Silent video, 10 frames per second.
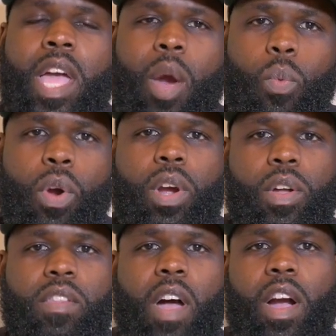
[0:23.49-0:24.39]
and we're
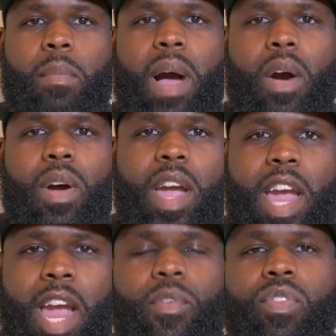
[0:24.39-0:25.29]
going to talk about
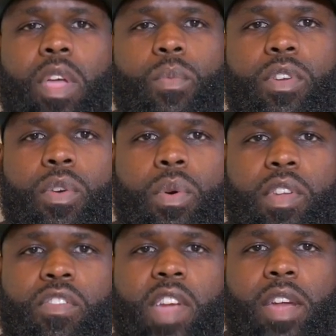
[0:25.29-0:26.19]
everything we do on
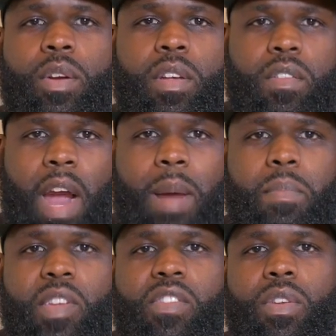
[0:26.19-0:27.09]
this channel because our
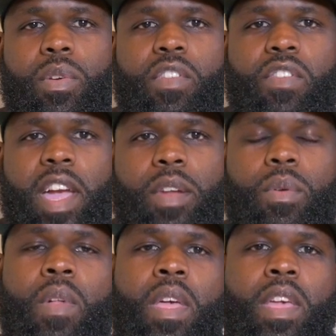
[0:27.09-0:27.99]
mission on this
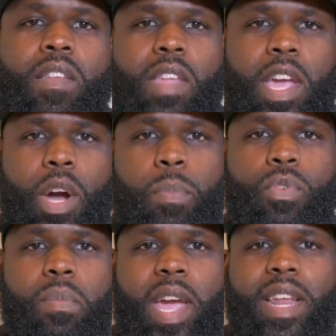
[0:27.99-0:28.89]
channel is to help
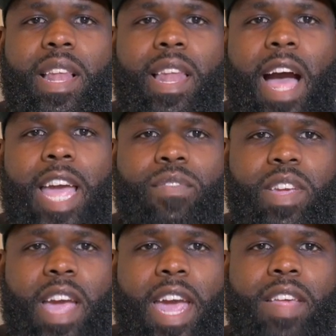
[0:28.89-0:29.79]
you make life
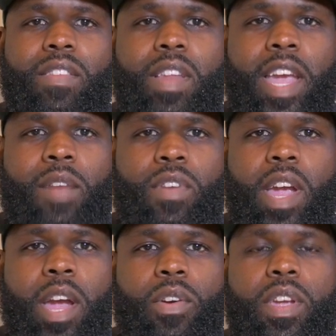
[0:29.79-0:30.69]
gains in every
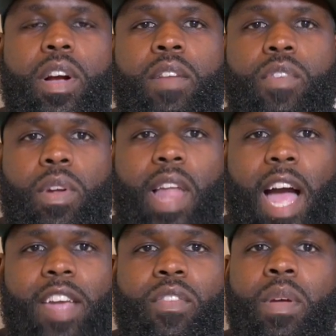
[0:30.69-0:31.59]
area of your
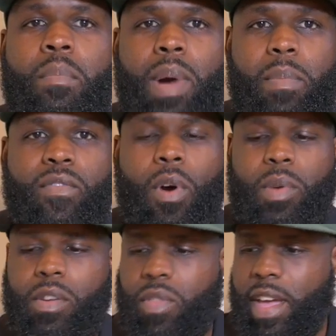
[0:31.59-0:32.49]
life. But before
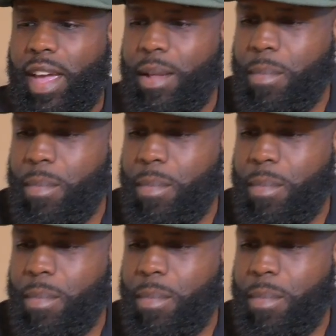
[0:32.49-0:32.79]
we do that,